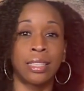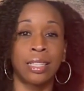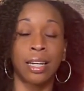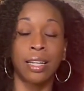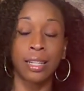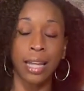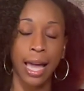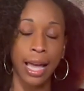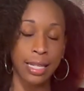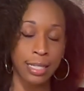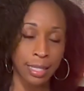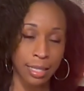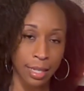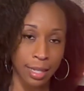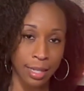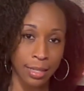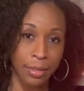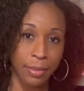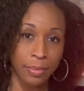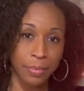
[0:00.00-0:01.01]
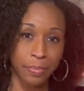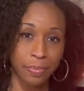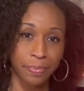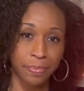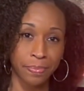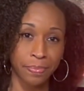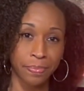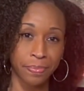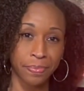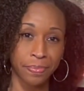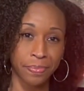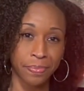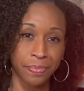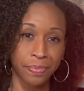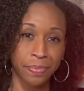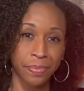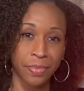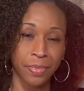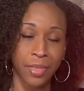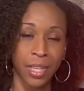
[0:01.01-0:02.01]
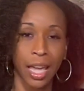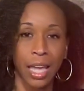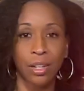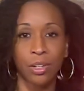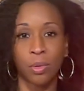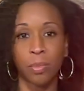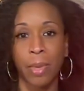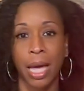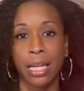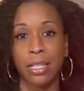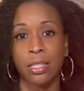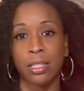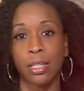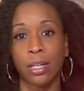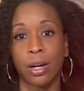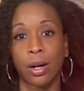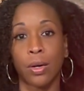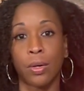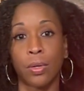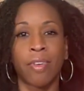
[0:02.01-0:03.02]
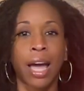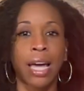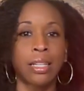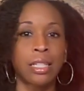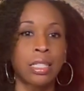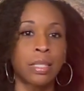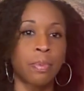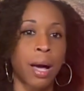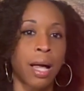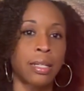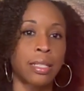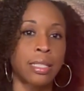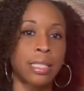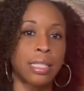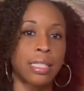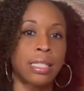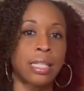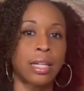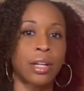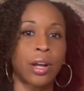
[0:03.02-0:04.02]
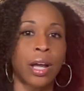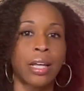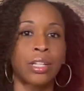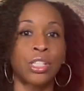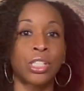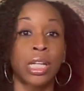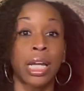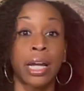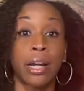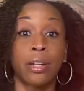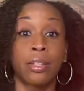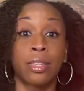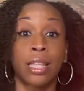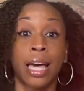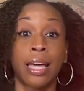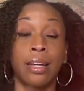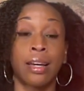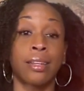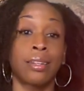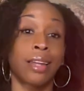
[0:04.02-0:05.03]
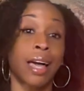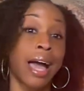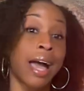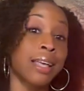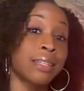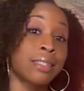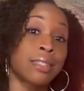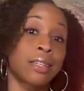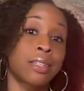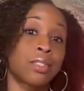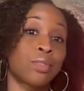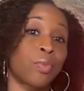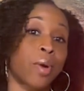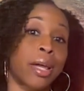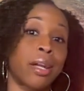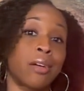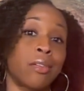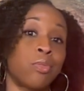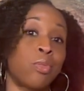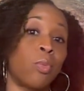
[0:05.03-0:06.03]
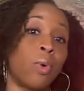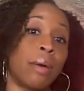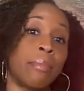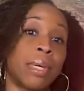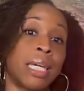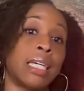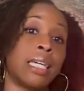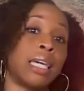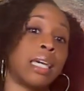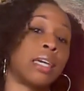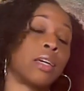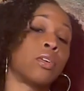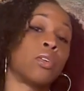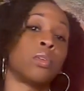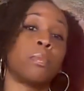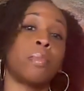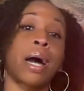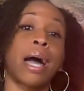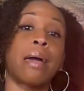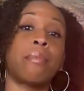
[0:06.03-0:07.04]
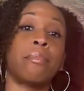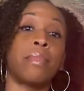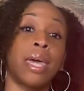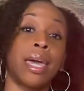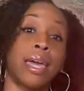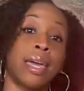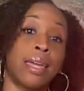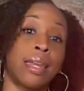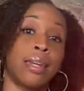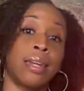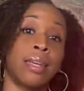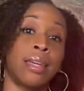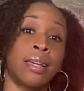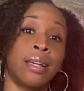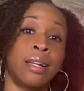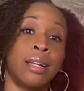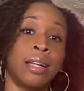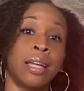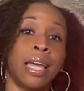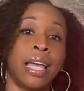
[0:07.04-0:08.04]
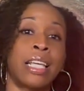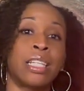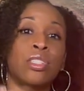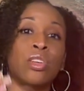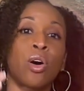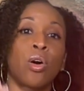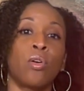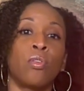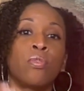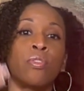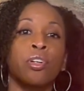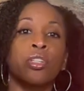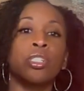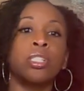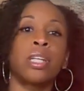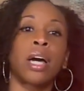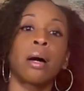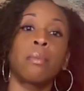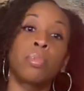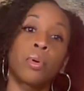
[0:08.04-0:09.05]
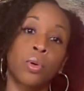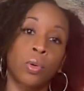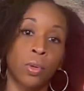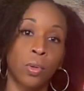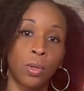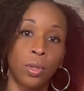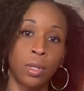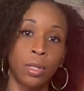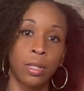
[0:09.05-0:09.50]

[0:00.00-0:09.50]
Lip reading: Alaska, and New Mexico. The Violence Policy Center has shared that Alaska's rate of women killed by men is over double